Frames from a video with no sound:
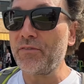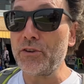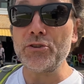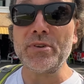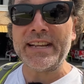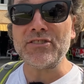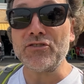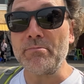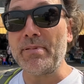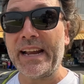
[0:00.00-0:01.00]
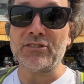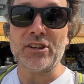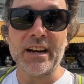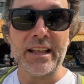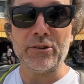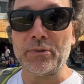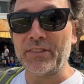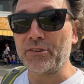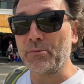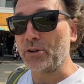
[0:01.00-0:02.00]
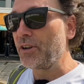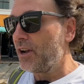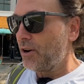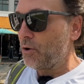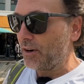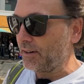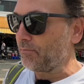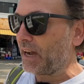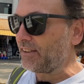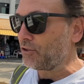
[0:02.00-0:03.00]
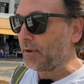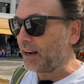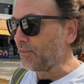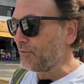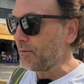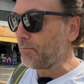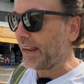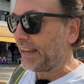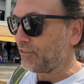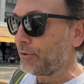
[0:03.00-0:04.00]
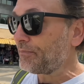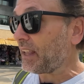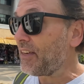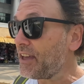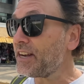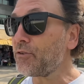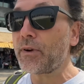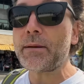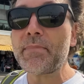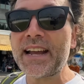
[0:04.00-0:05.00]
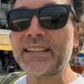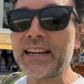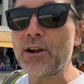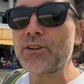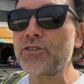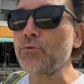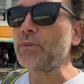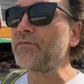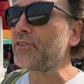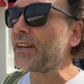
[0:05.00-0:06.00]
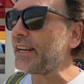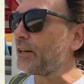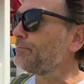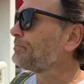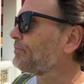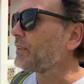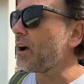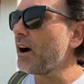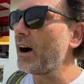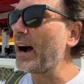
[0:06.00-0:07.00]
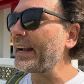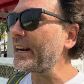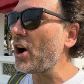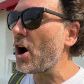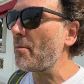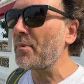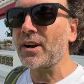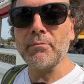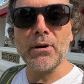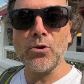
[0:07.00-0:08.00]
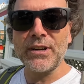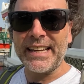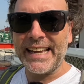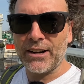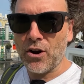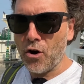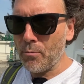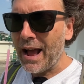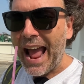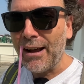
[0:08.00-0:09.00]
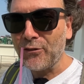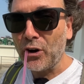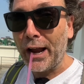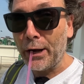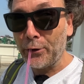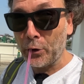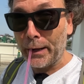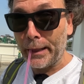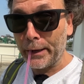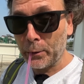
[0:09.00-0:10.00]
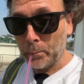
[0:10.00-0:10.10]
do need some pants, you can either rent them or buy some elephant pants. And then you're right back down at the river here. I'm gonna hop on a boat and get home after I enjoy this.